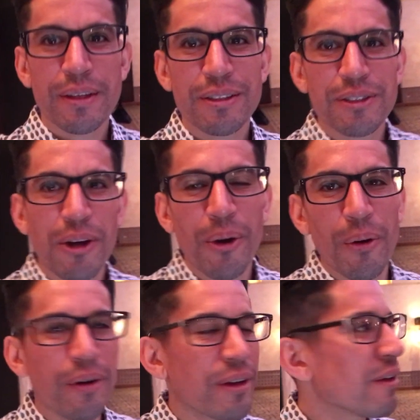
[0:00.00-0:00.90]

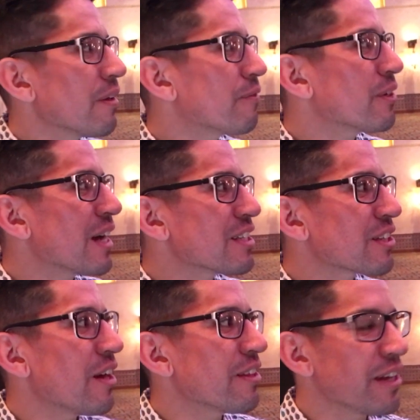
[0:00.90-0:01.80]
So, if you guys
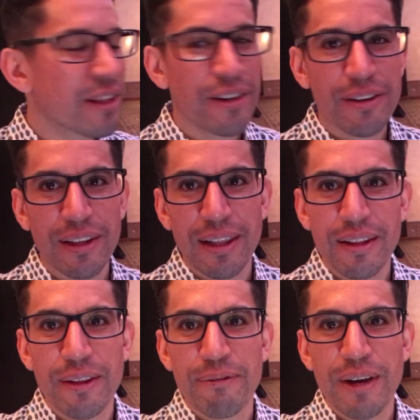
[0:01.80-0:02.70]
saw the other the,
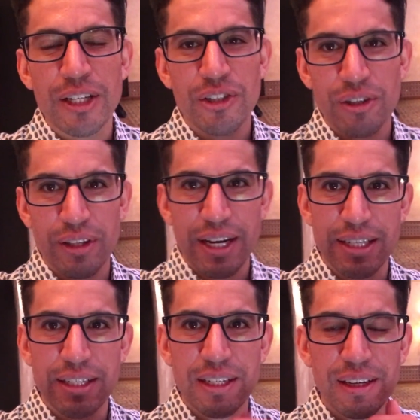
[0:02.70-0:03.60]
the fight journal that
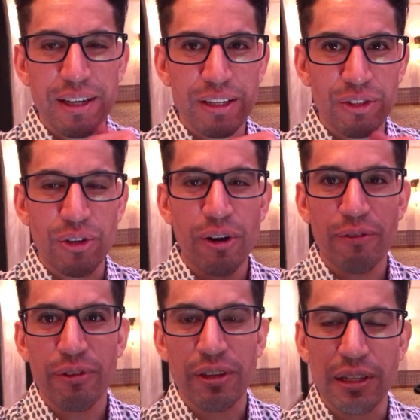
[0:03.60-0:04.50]
I did in New
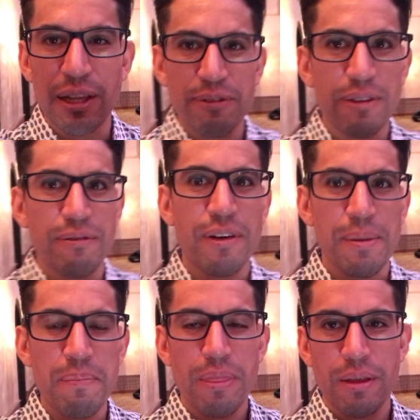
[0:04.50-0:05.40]
York for the Golovkin
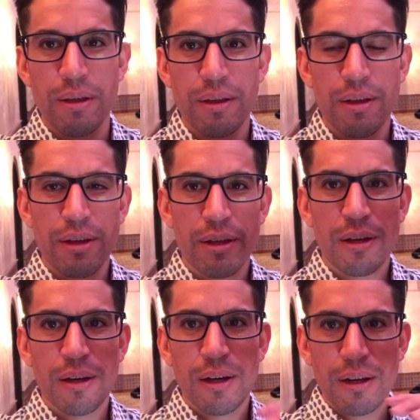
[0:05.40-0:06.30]
fight,
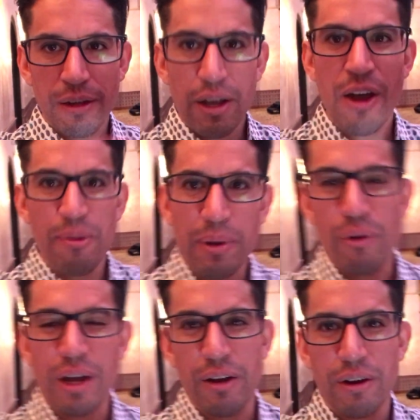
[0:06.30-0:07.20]
Conor
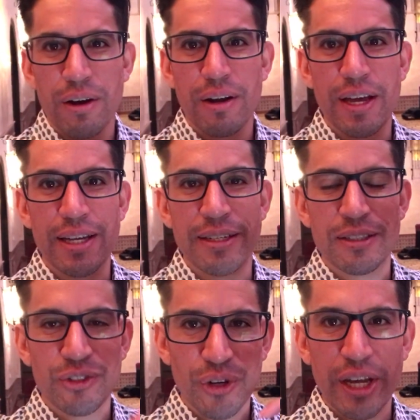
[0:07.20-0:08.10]
McGregor and
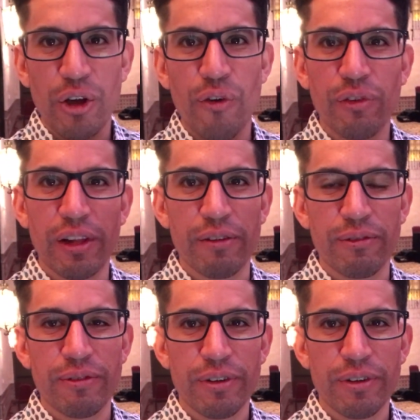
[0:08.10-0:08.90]
Sergey Kovalev